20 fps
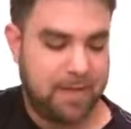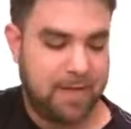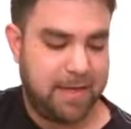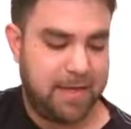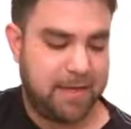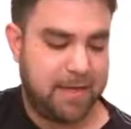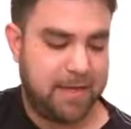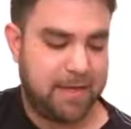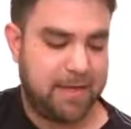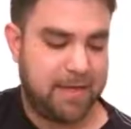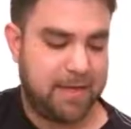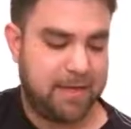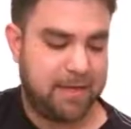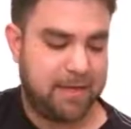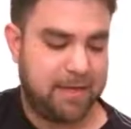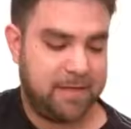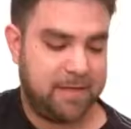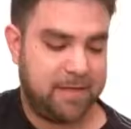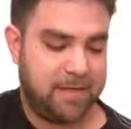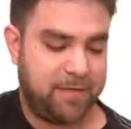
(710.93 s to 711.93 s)

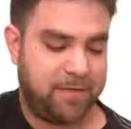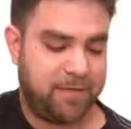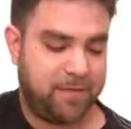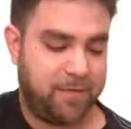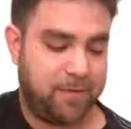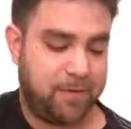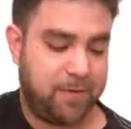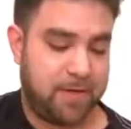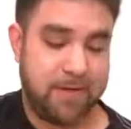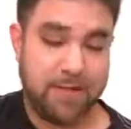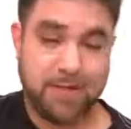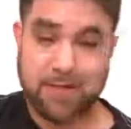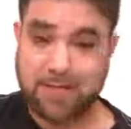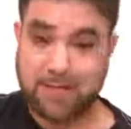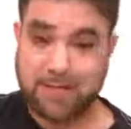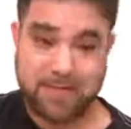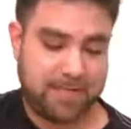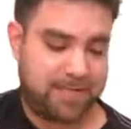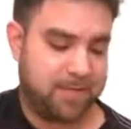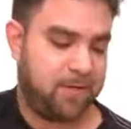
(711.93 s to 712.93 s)
And if you want the
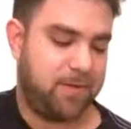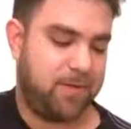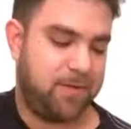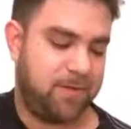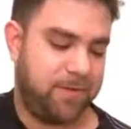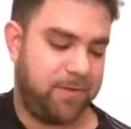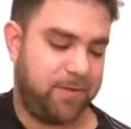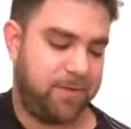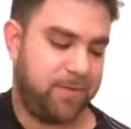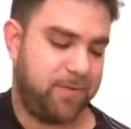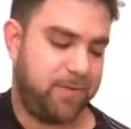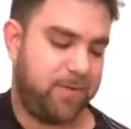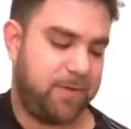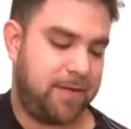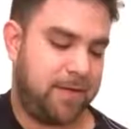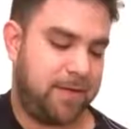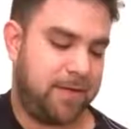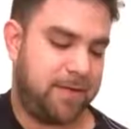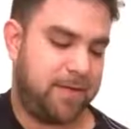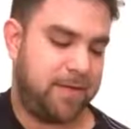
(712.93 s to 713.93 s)
sixth
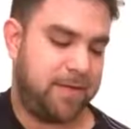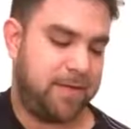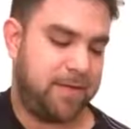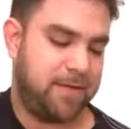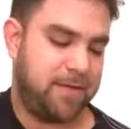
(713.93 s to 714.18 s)
also,